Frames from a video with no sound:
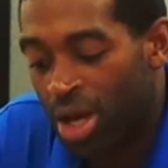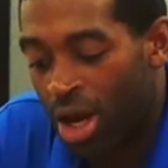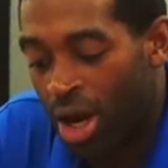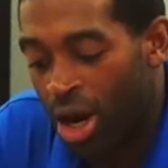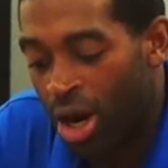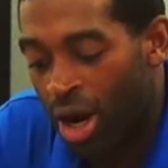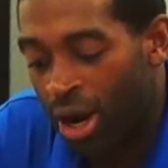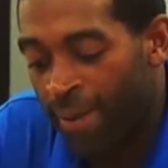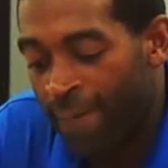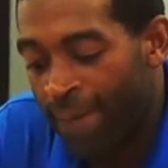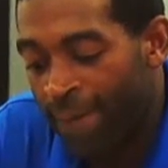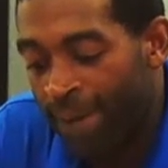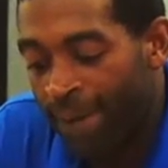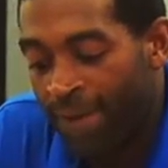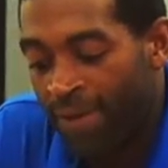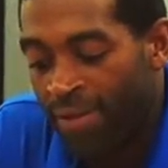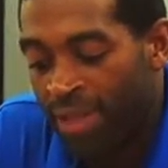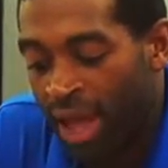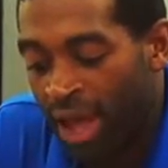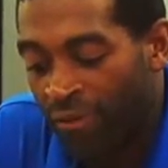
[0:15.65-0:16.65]
Alright,
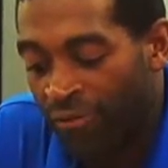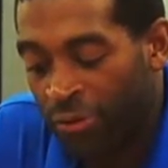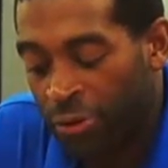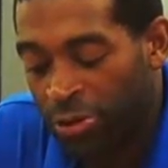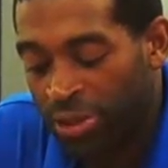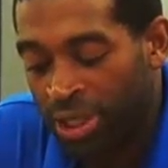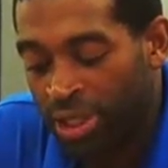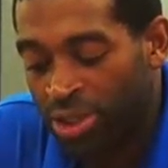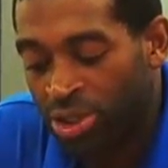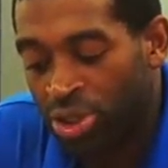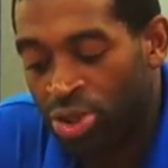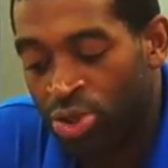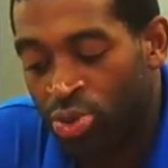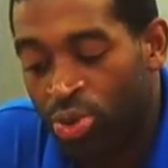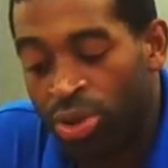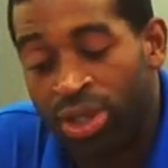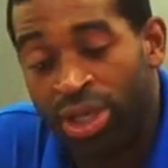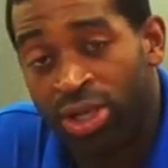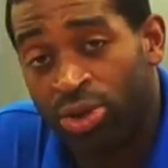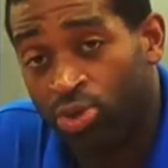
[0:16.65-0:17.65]
now first thing you do, you
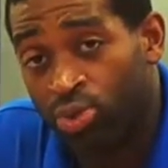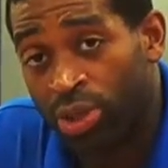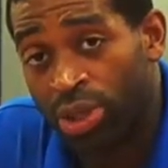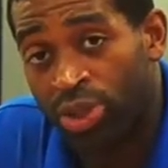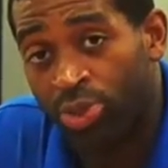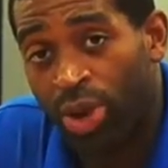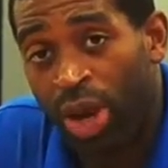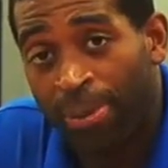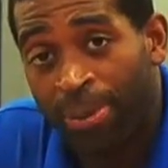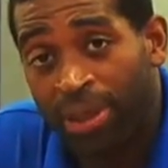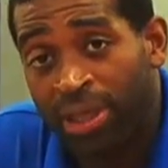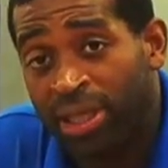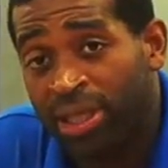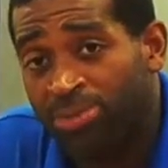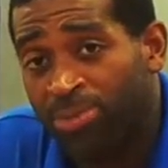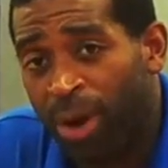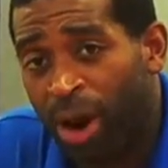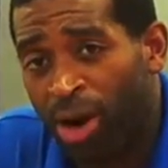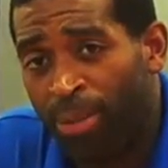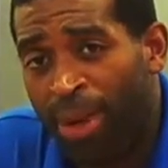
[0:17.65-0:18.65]
want to get a wrist wrap at
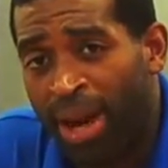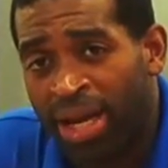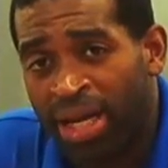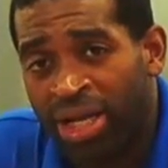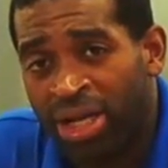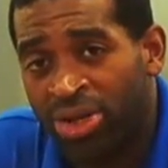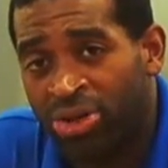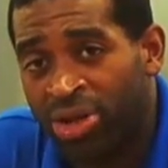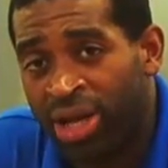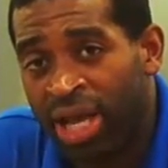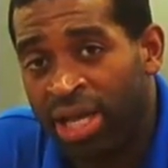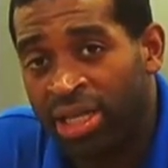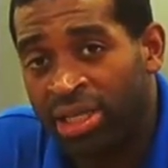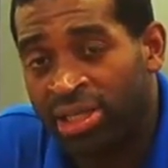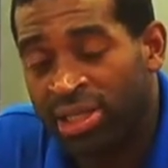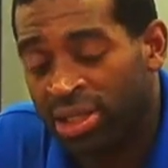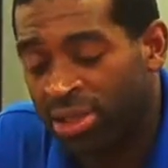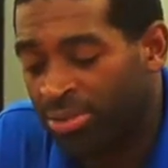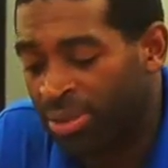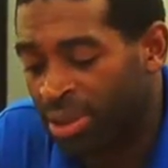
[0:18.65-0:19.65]
least probably about 180
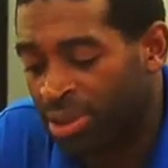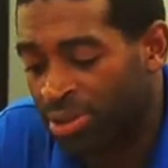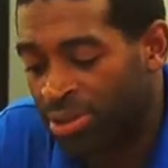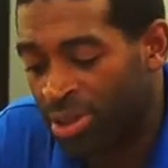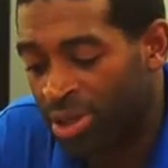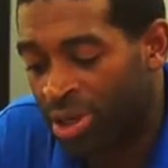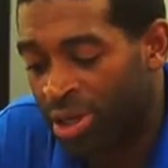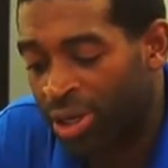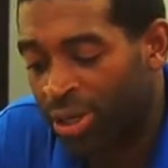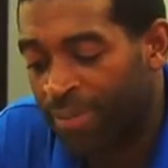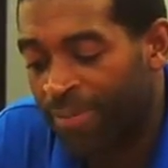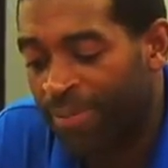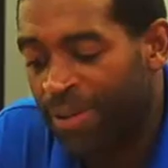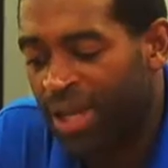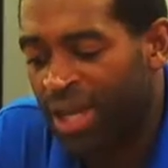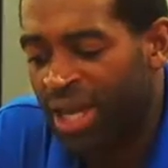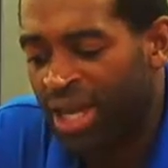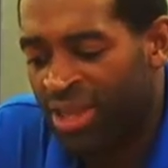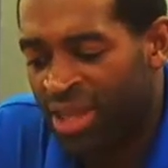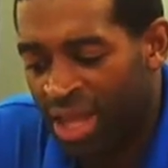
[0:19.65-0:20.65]
centimeters, alright?
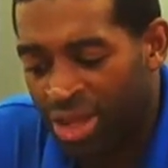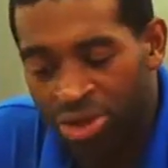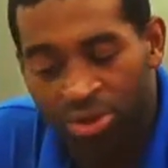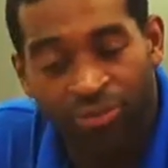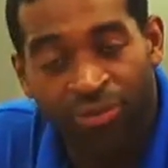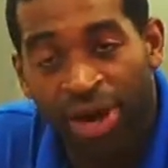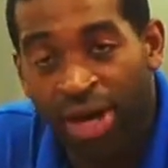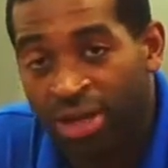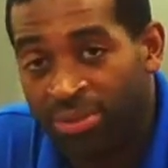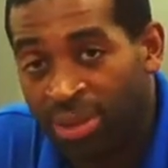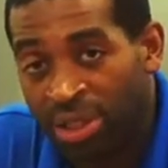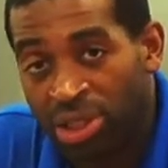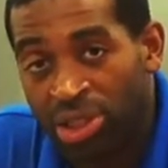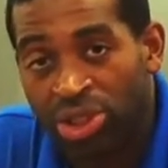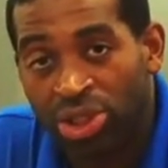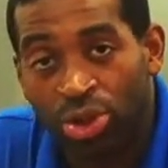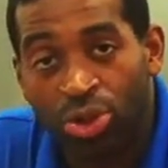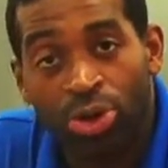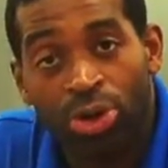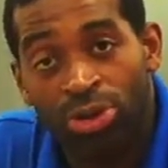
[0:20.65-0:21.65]
Now you can find them at the
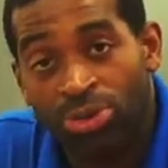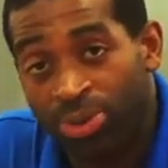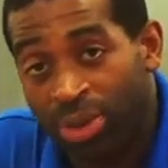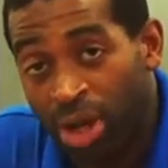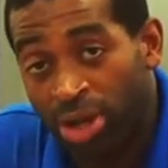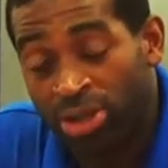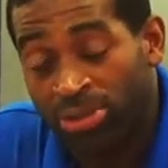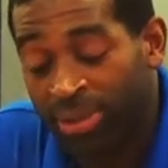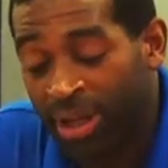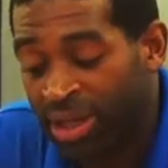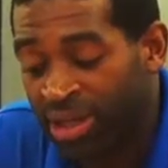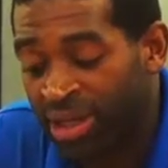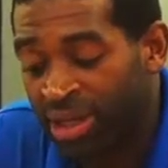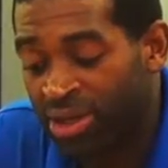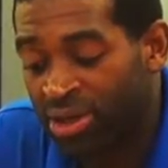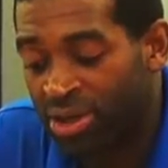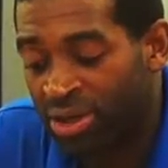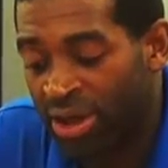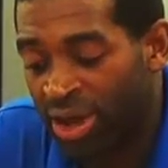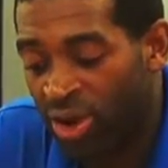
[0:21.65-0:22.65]
stores. We also got
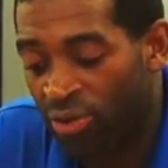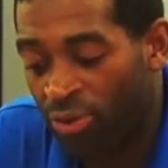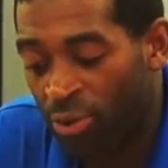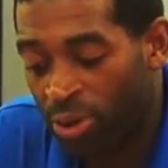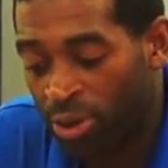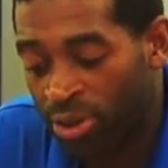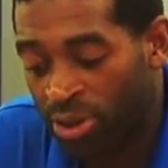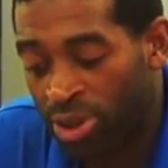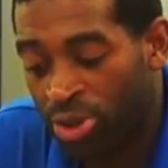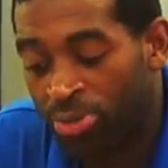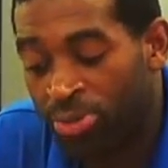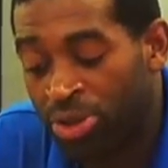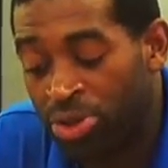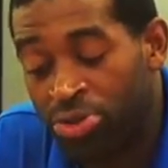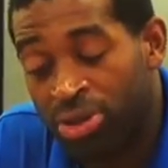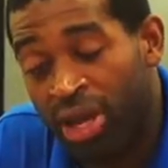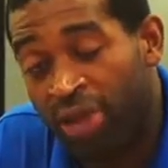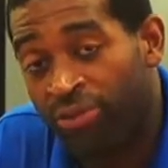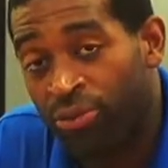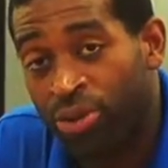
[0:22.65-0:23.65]
here at HealthWorks though, but
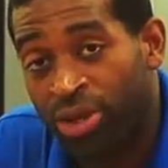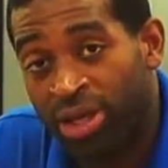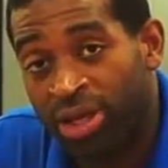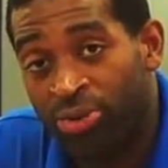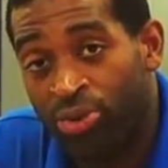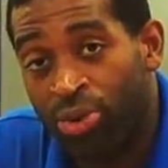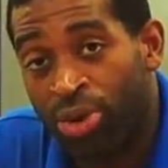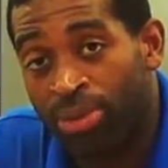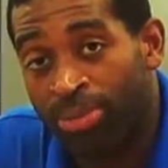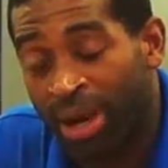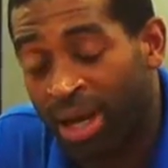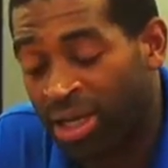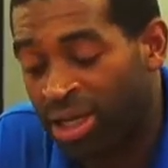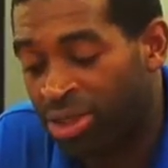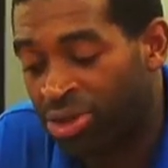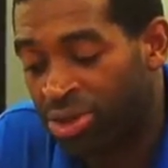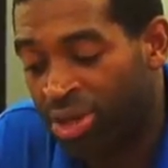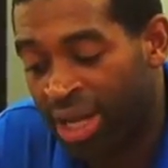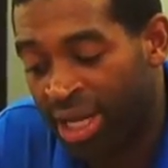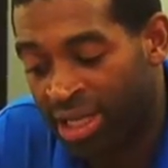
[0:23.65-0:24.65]
you definitely want to get one about
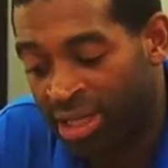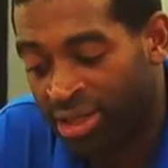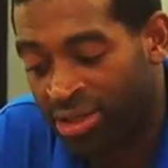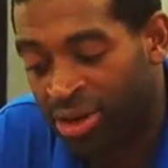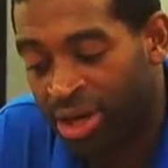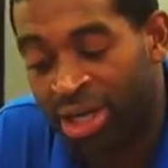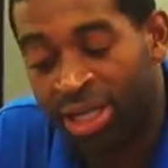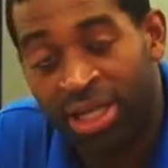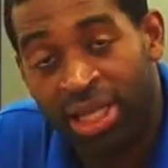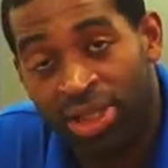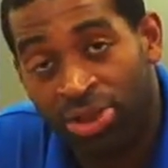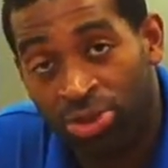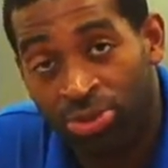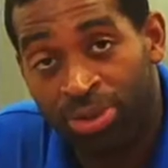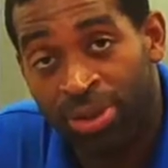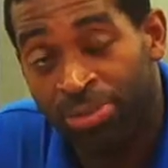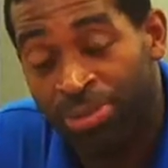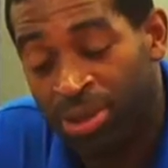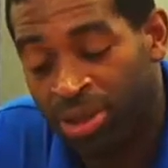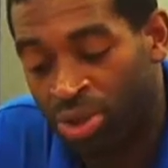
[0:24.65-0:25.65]
180, alright? That's going
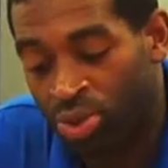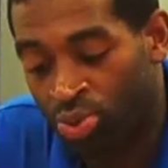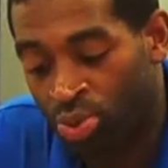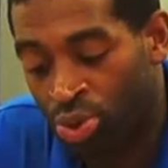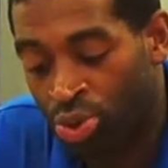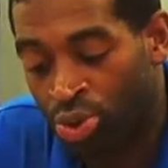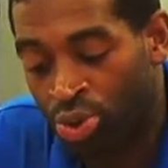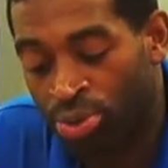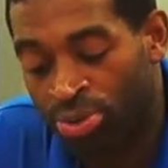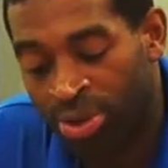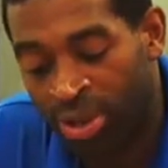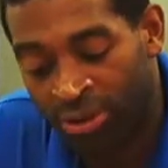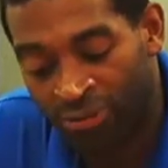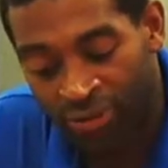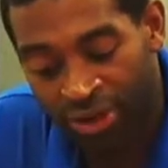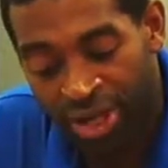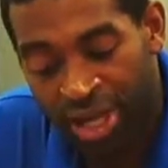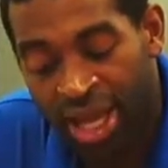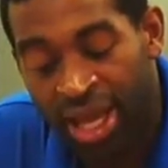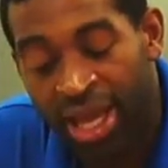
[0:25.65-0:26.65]
to be plenty of room, enough
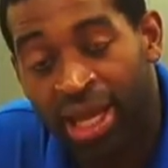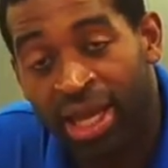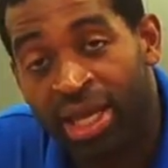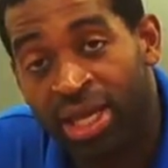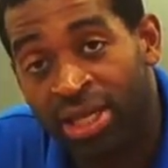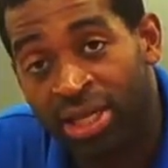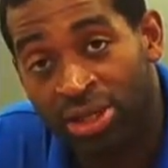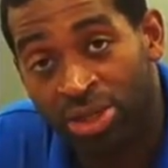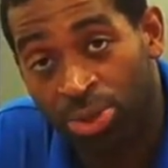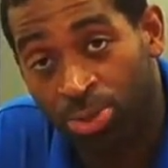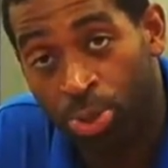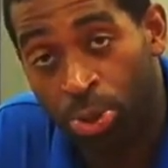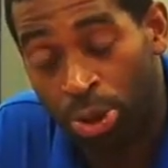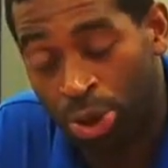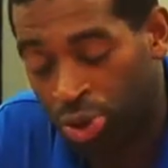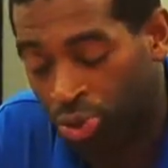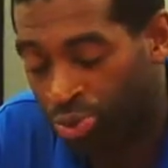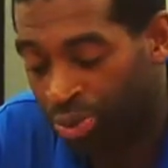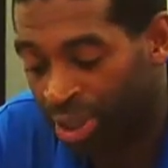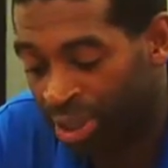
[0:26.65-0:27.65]
for your hand, and support
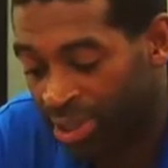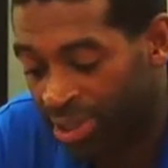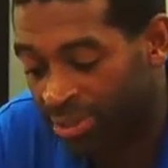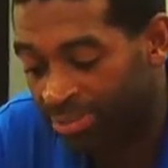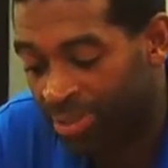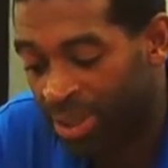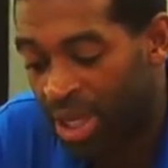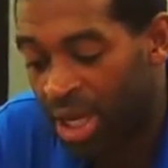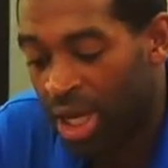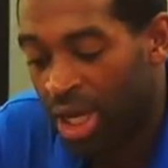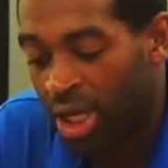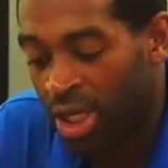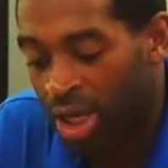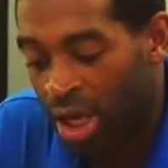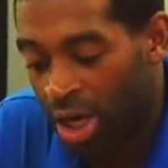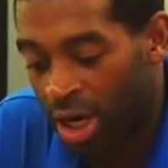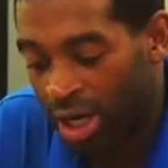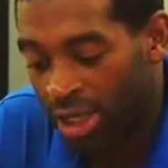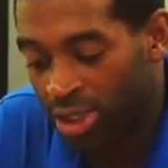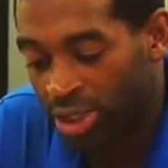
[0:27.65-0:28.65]
your wrist.
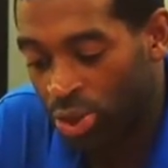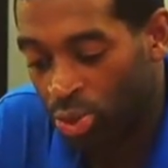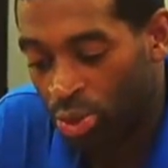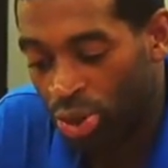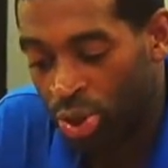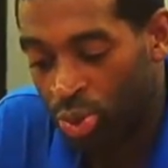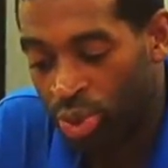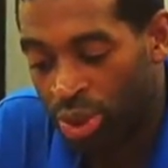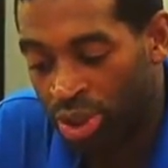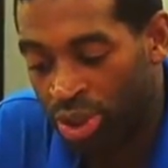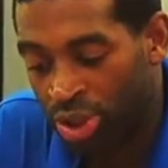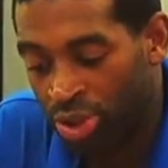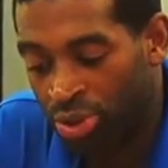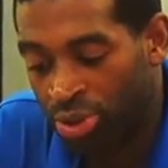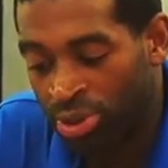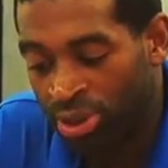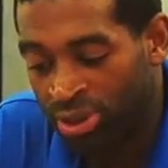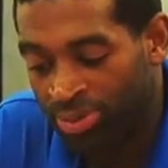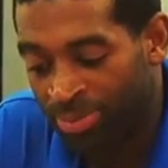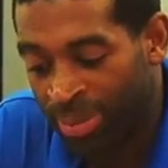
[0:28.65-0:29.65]
Alright, so what you want to do
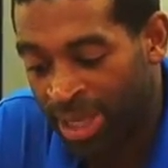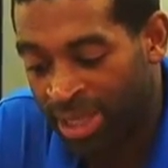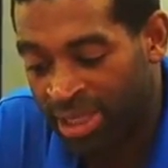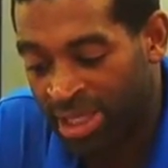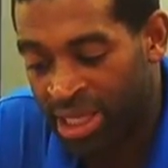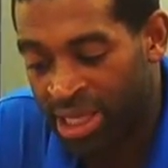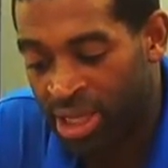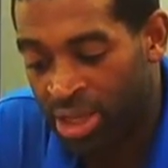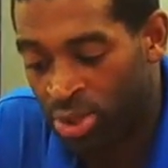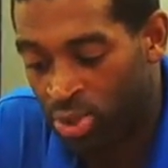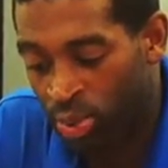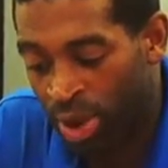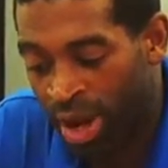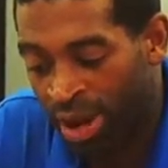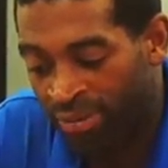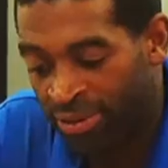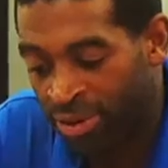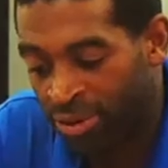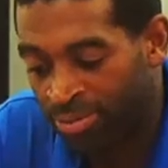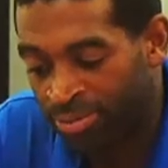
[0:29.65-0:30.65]
is basically
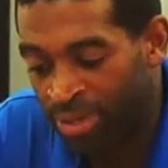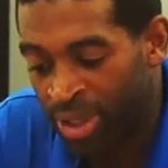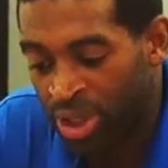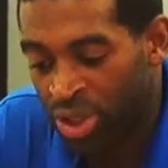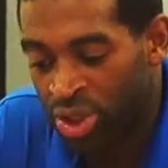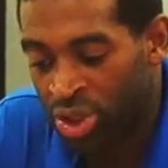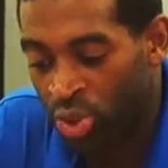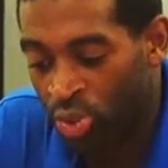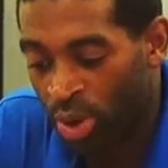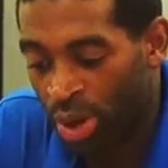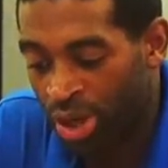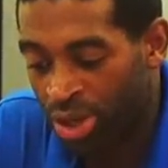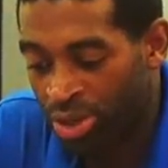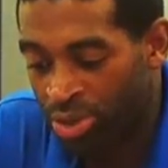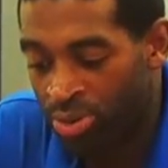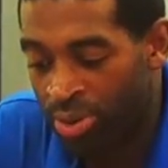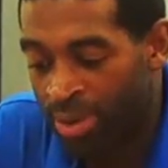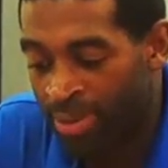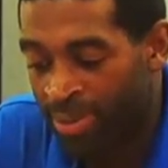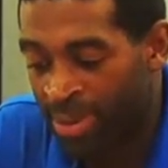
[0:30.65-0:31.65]
unravel them to where
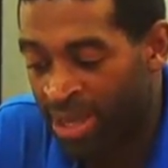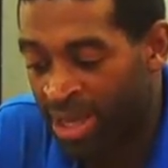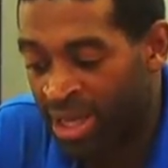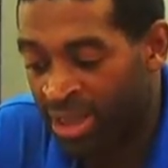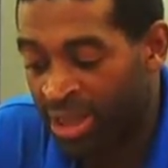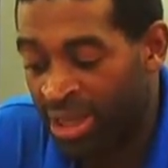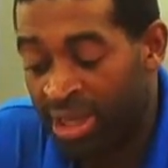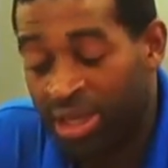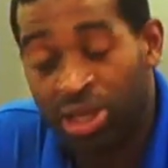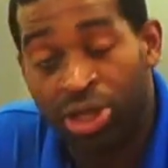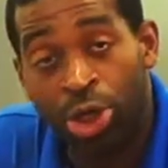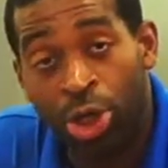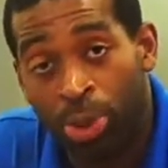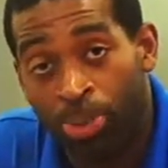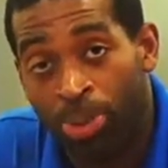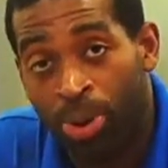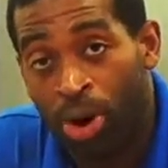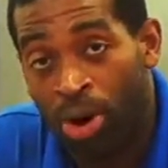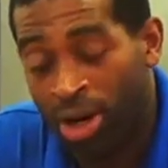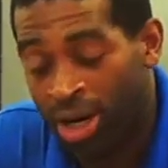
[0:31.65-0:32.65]
you get the
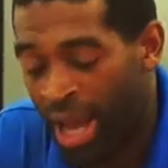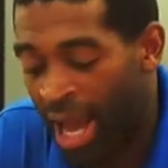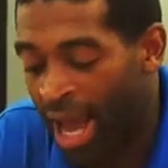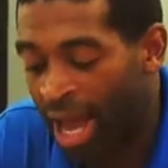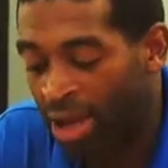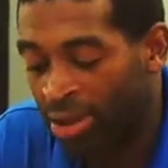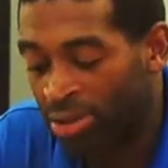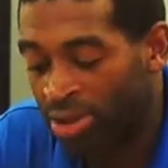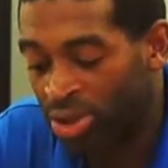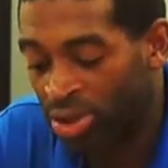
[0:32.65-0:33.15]
hook part out.